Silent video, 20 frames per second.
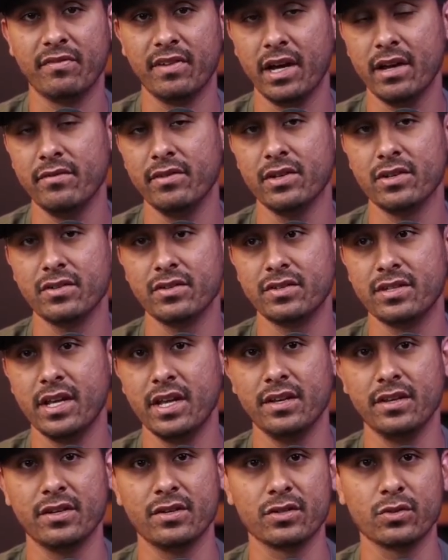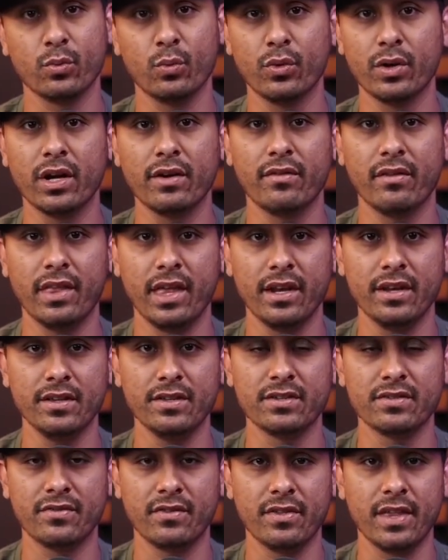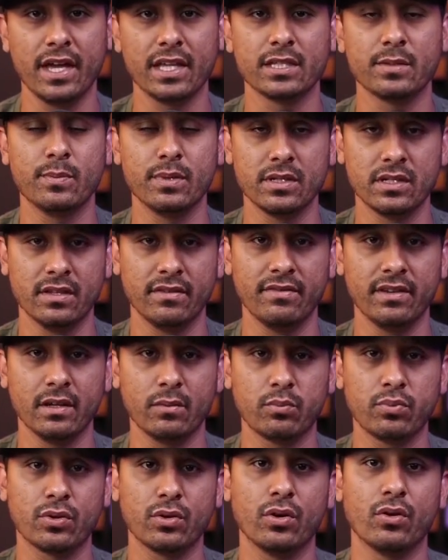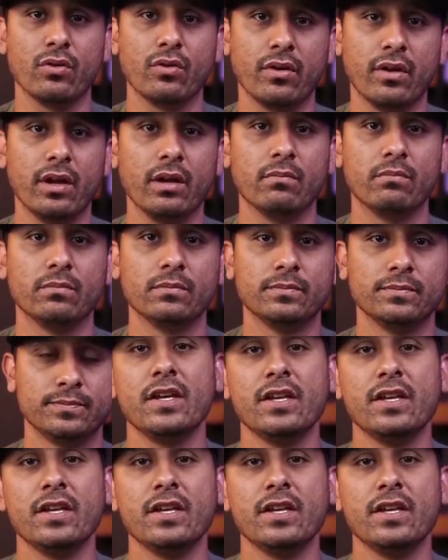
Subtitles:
5 years, 10 years, whatever that is for that specific program.